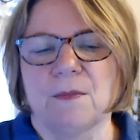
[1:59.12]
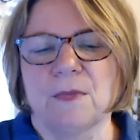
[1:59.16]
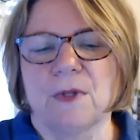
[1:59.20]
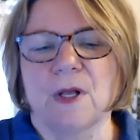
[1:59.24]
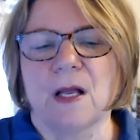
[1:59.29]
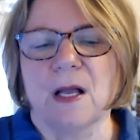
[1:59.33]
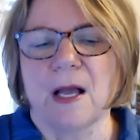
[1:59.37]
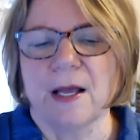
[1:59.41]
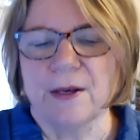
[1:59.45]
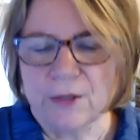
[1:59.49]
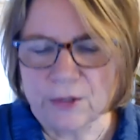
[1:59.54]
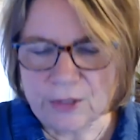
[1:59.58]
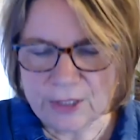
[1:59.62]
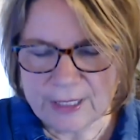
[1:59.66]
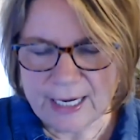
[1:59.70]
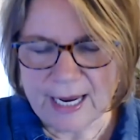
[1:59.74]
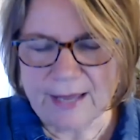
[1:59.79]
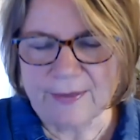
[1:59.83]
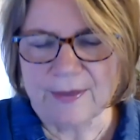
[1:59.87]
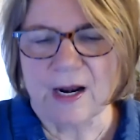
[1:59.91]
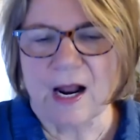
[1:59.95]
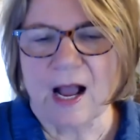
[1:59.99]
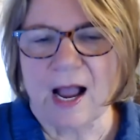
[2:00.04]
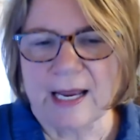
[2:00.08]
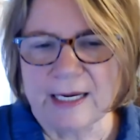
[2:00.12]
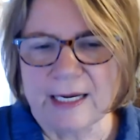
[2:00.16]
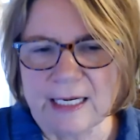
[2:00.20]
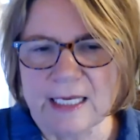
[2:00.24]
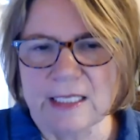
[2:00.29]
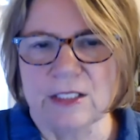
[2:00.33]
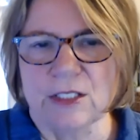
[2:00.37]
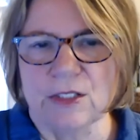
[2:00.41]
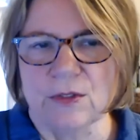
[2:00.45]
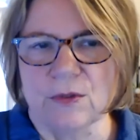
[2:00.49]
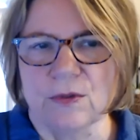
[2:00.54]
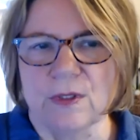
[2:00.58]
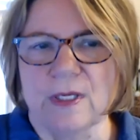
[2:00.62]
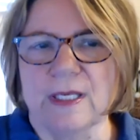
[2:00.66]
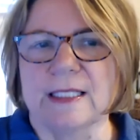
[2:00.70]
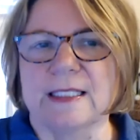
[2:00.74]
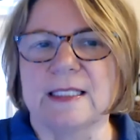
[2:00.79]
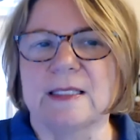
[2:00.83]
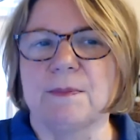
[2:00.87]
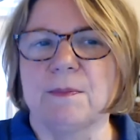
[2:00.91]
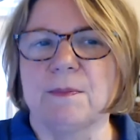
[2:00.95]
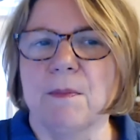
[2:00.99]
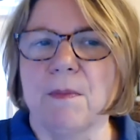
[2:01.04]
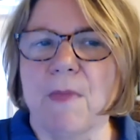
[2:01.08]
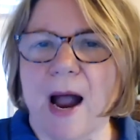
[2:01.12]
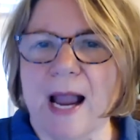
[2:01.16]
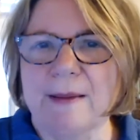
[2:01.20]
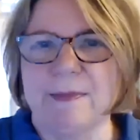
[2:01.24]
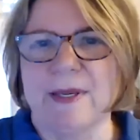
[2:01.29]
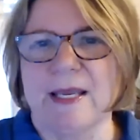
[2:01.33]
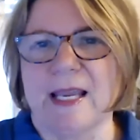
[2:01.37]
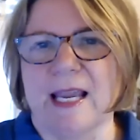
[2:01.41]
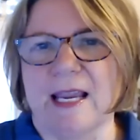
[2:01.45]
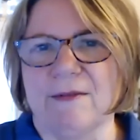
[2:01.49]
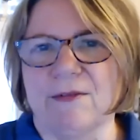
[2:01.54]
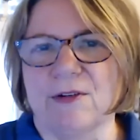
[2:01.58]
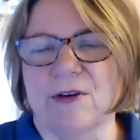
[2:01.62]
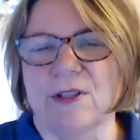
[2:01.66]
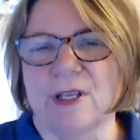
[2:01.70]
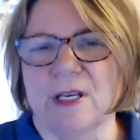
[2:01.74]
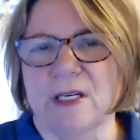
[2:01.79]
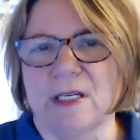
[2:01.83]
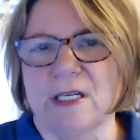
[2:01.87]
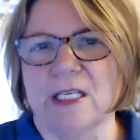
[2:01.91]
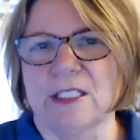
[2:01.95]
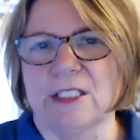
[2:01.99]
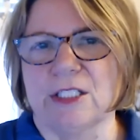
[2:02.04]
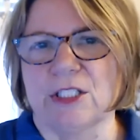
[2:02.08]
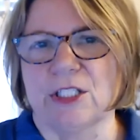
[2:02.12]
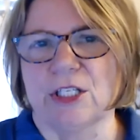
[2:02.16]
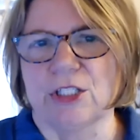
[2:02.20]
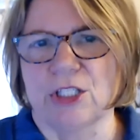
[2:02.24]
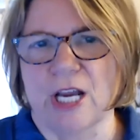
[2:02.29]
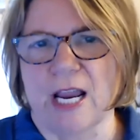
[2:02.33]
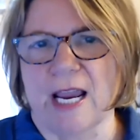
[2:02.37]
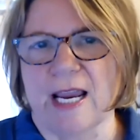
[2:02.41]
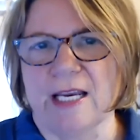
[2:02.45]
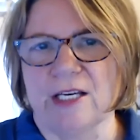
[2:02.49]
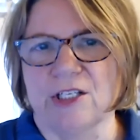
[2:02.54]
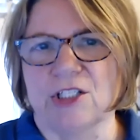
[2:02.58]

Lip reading: understand that it's my behavior that needs to change.